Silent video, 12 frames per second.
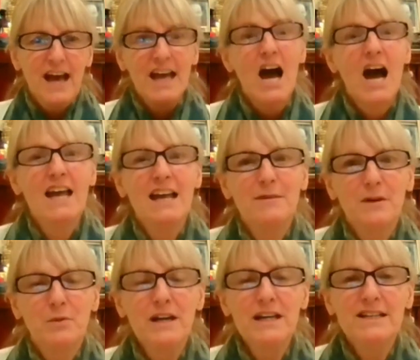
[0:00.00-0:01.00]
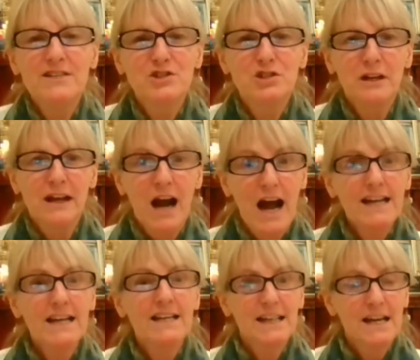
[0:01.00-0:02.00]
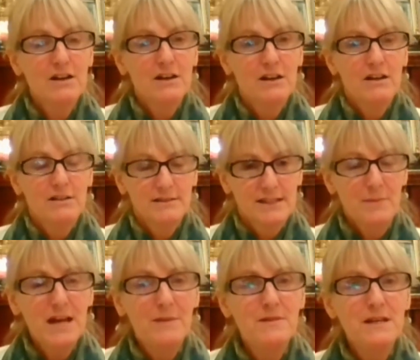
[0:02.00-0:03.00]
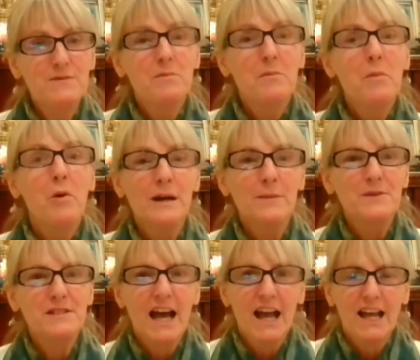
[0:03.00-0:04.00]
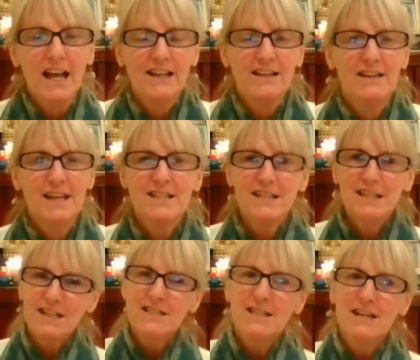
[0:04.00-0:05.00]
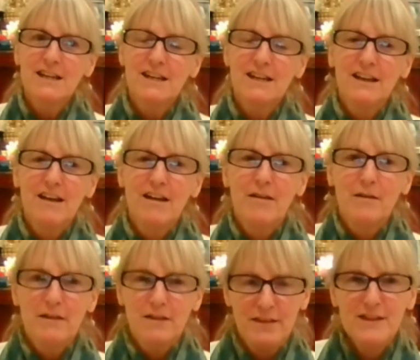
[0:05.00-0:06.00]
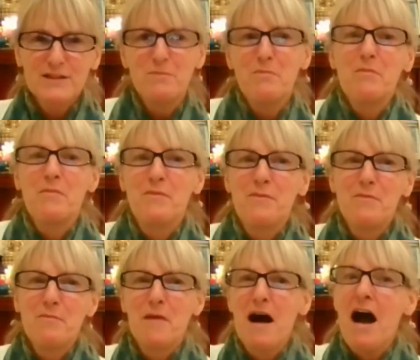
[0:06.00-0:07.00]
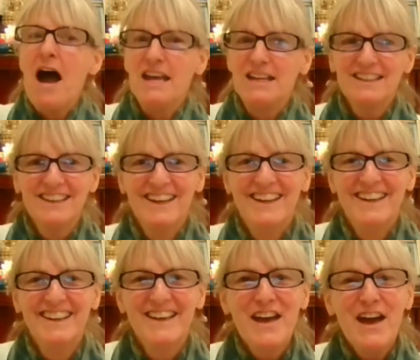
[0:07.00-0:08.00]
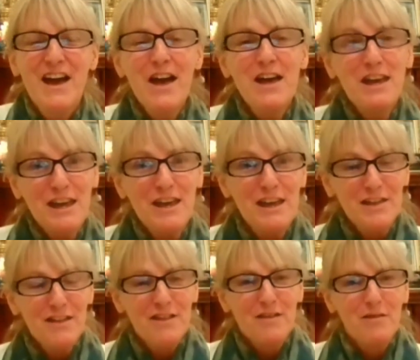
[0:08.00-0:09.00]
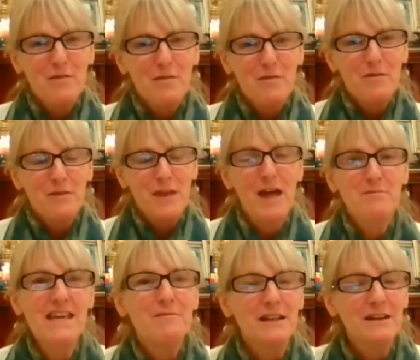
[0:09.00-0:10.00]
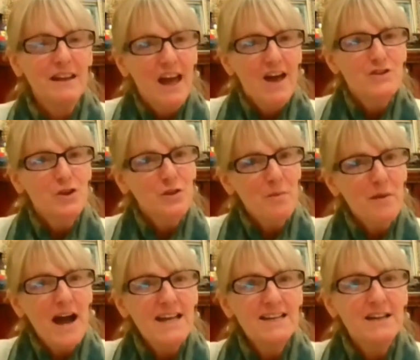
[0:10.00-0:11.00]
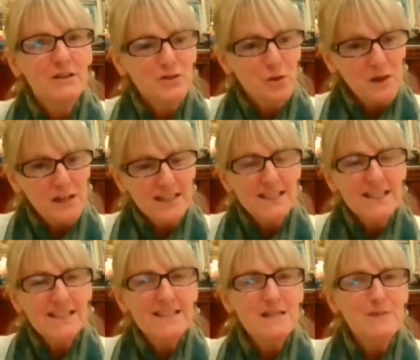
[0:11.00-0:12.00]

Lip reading: and I am a witness to it, I can get sometimes even more upset that they did it to this mine than me. I mean, so the mind, so we can